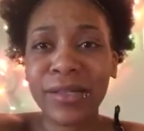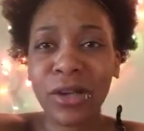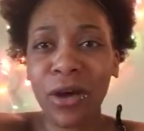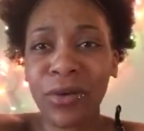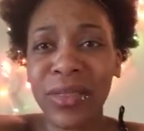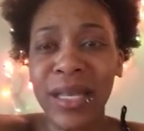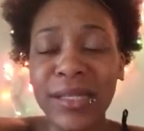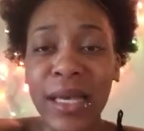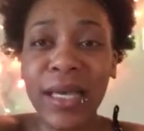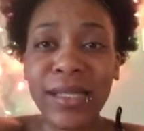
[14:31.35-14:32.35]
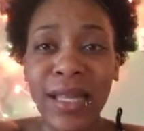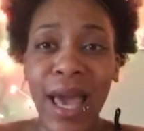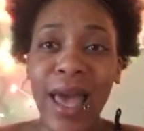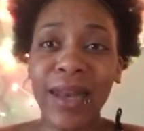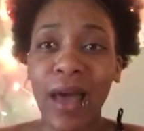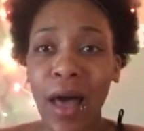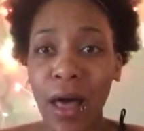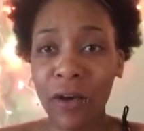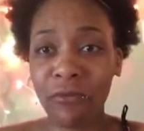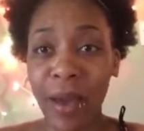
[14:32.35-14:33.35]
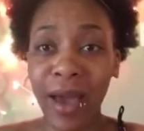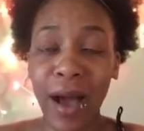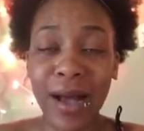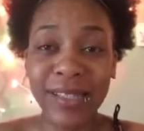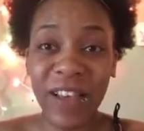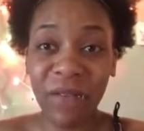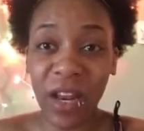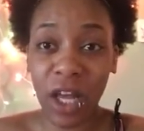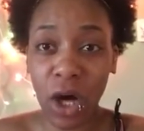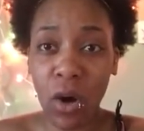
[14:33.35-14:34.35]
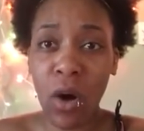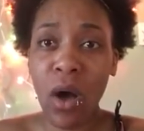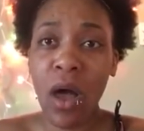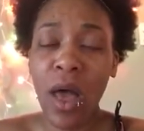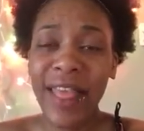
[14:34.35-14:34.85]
So this is the end of my content video.